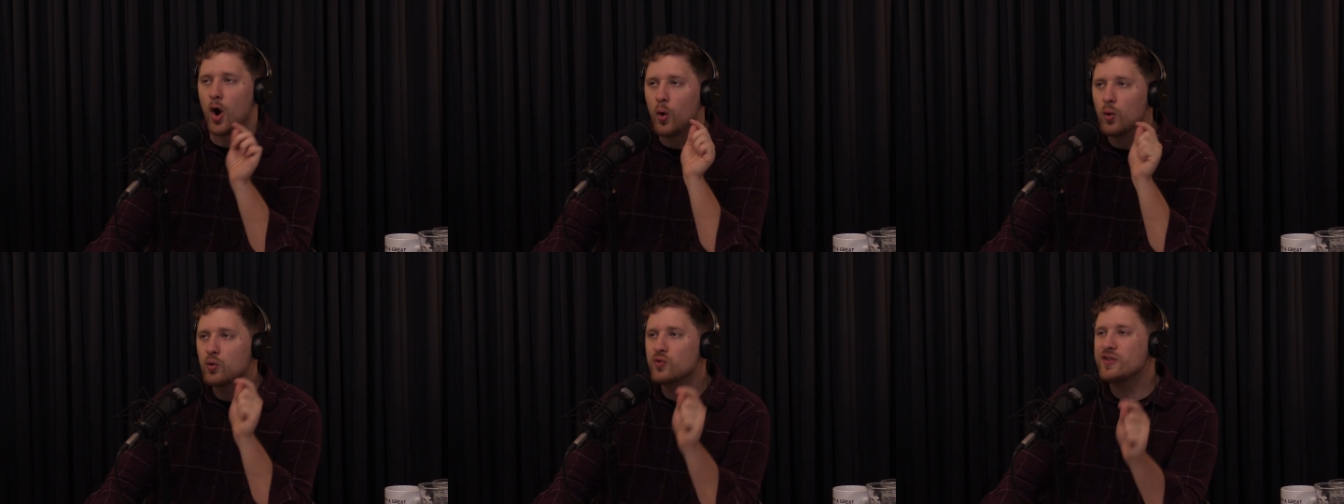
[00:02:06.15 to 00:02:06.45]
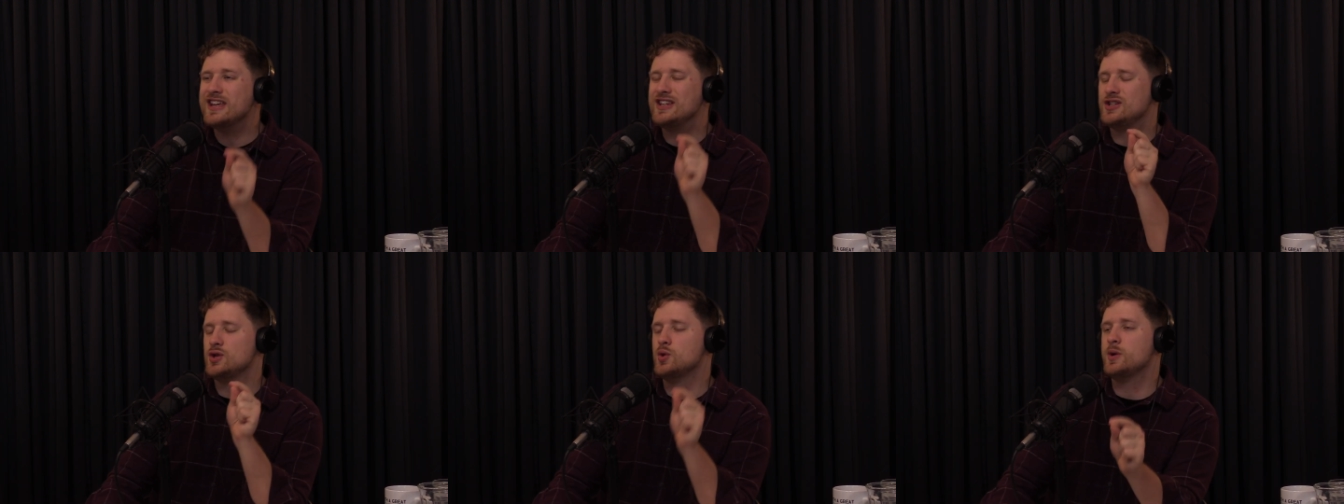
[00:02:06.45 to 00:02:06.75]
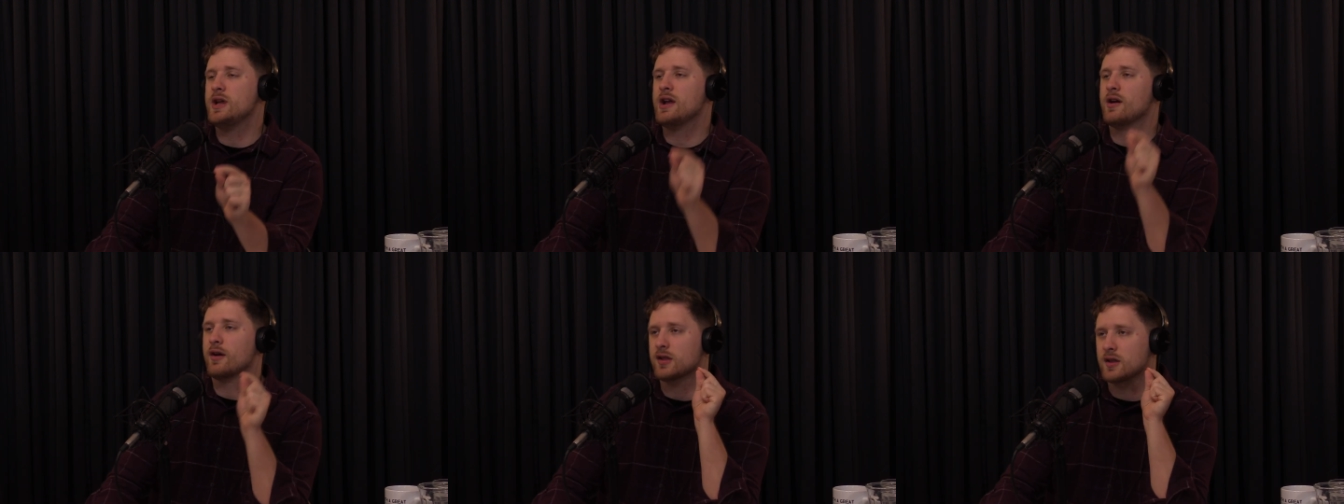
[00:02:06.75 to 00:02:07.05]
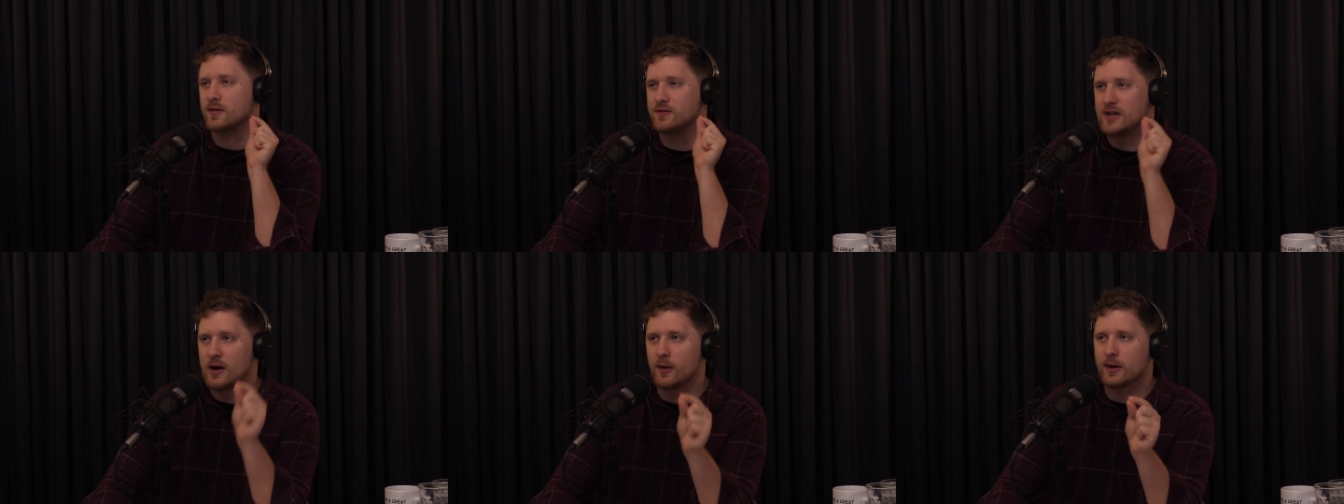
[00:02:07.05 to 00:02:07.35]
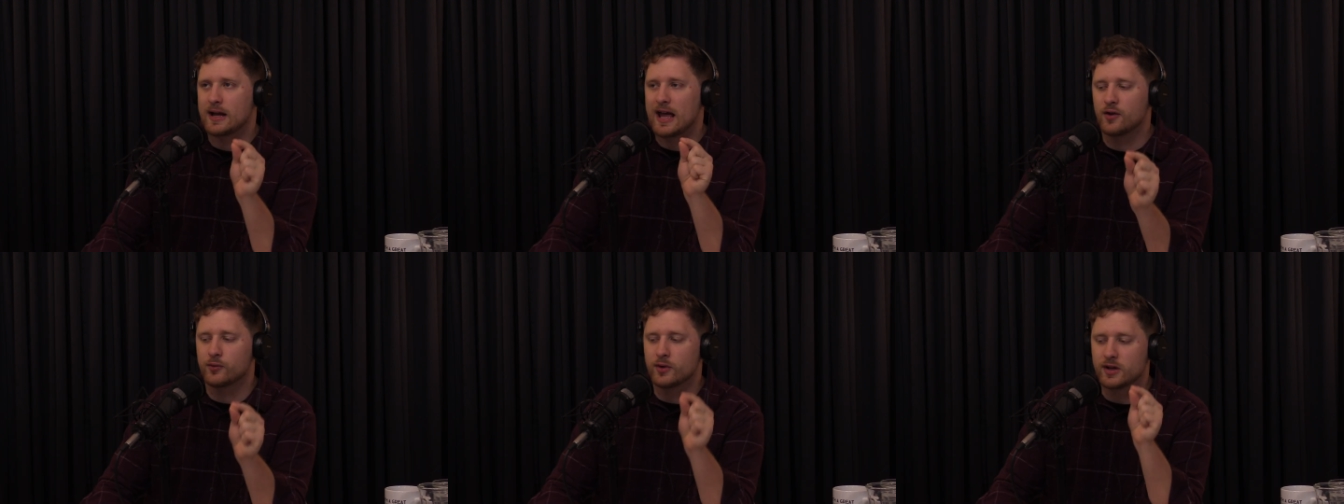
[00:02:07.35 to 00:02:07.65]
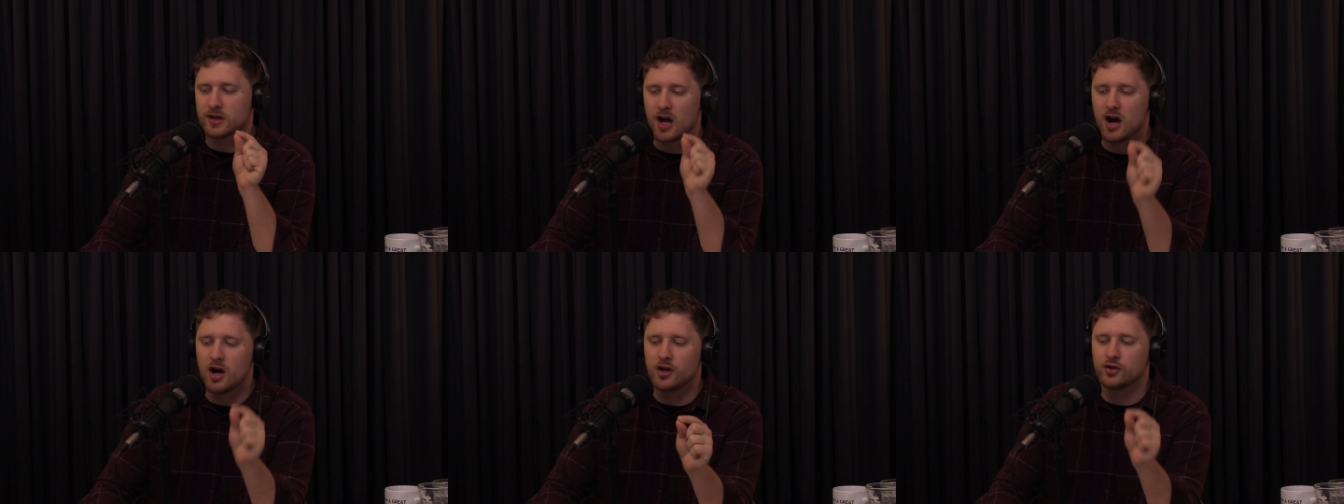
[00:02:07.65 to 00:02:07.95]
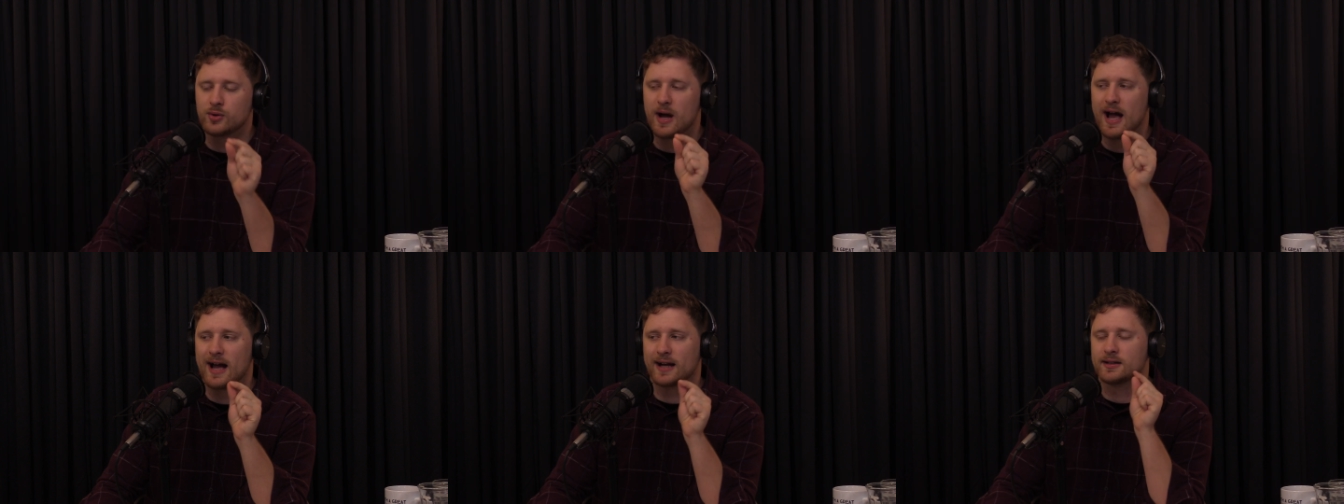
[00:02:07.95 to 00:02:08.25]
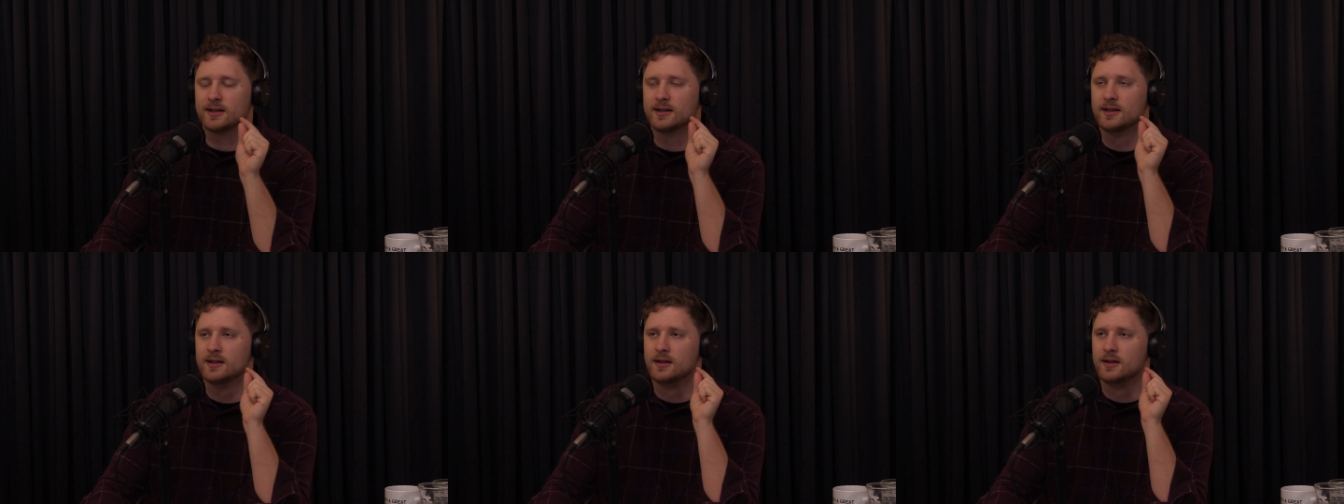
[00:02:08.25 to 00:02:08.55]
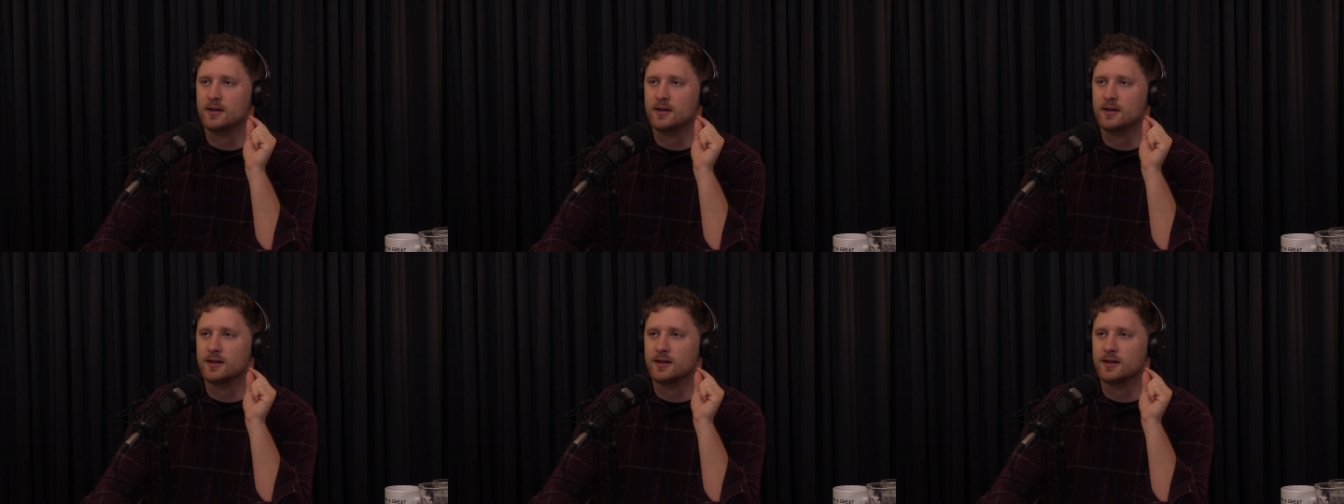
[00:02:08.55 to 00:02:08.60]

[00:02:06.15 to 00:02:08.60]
Only 2 years of Derrick Henry's contract